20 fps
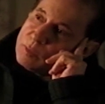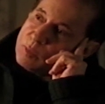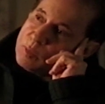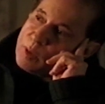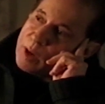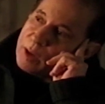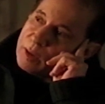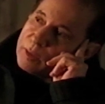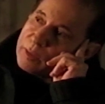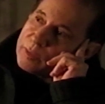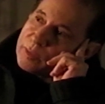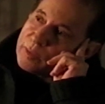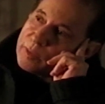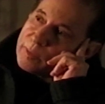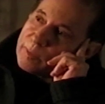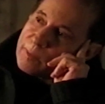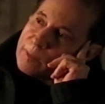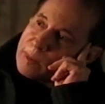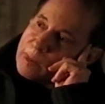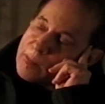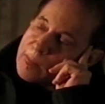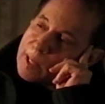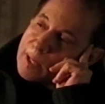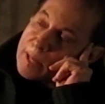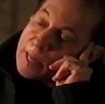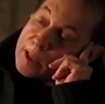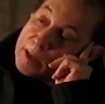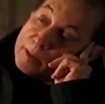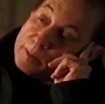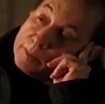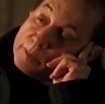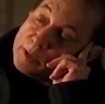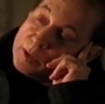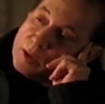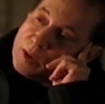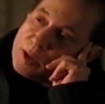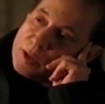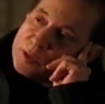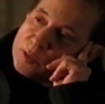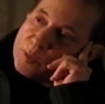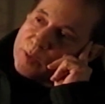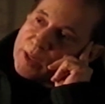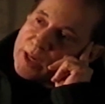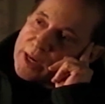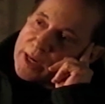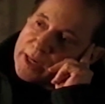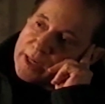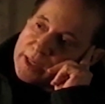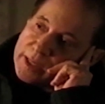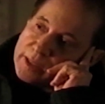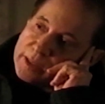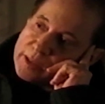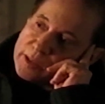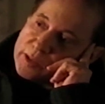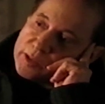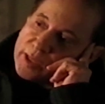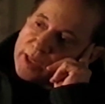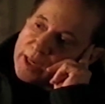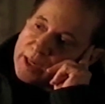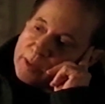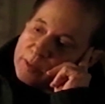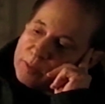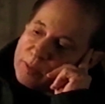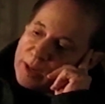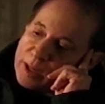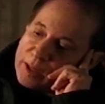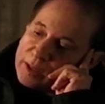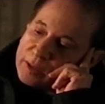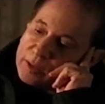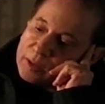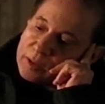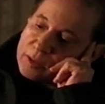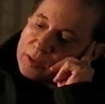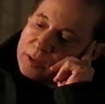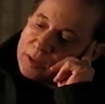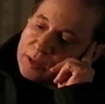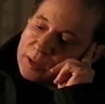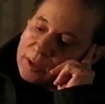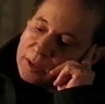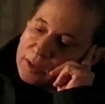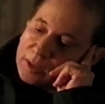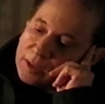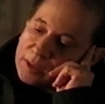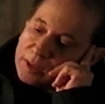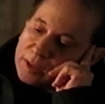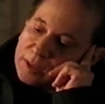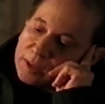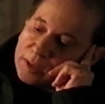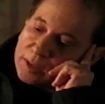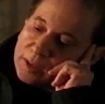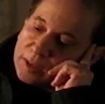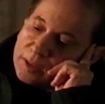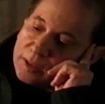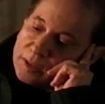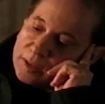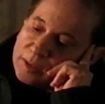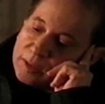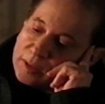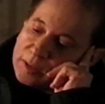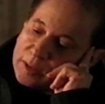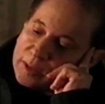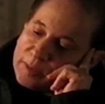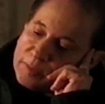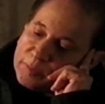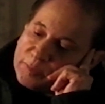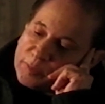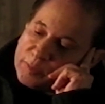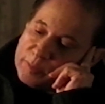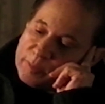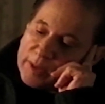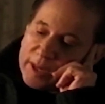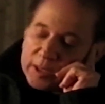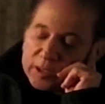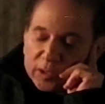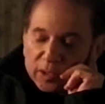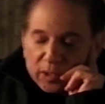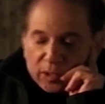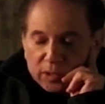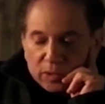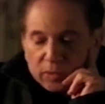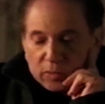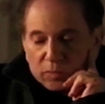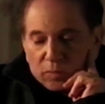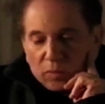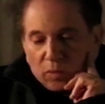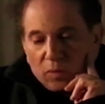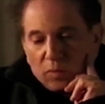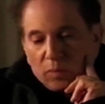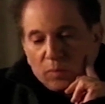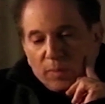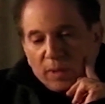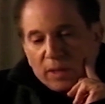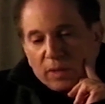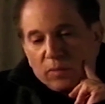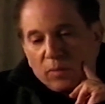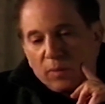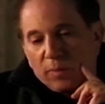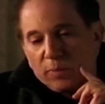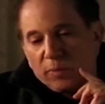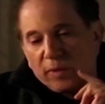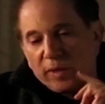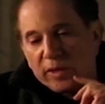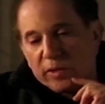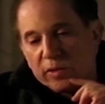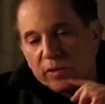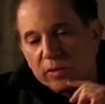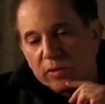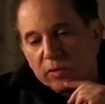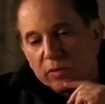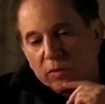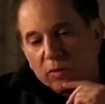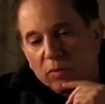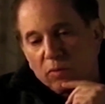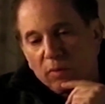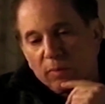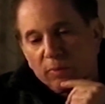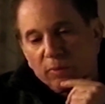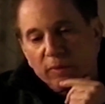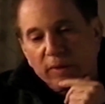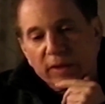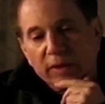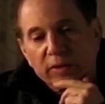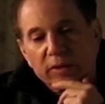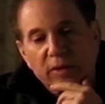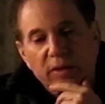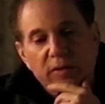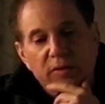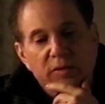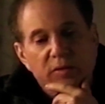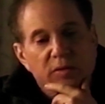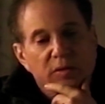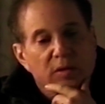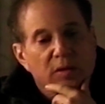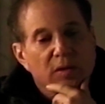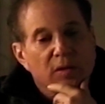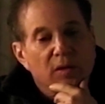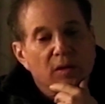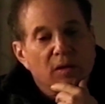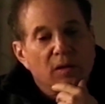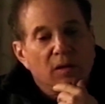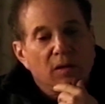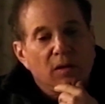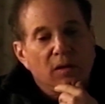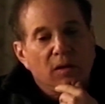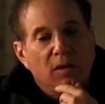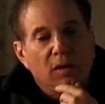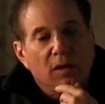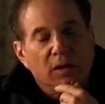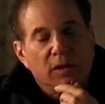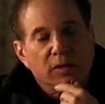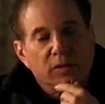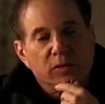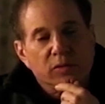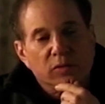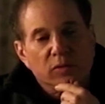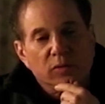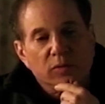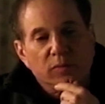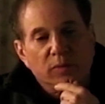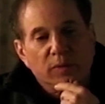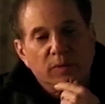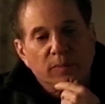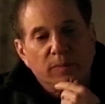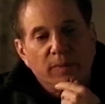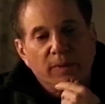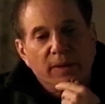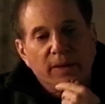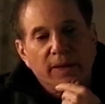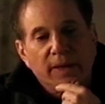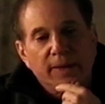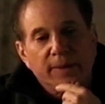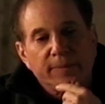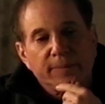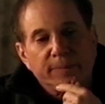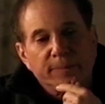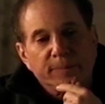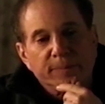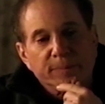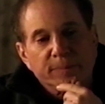of wealth. Because when I say, well, look, the information is controlled by corporations and the corporations are concerned with money.